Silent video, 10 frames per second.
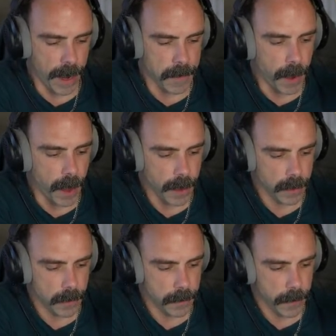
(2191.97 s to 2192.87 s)

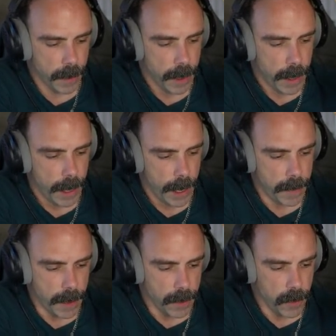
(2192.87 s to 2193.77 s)
box, and
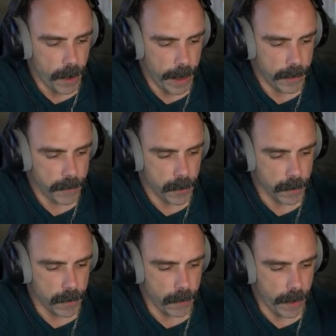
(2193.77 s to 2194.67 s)
then you have your
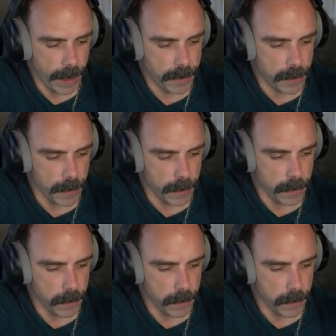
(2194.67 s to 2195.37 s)
devices